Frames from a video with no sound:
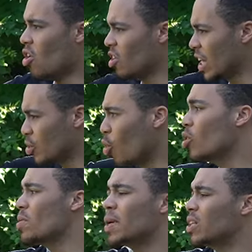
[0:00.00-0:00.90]
Or a
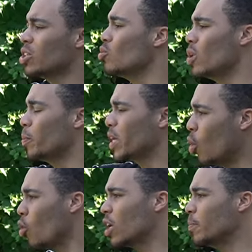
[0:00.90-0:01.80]
goalkeeper that doesn't want to be
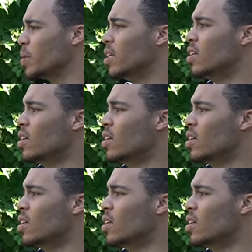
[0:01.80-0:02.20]
goalkeeper.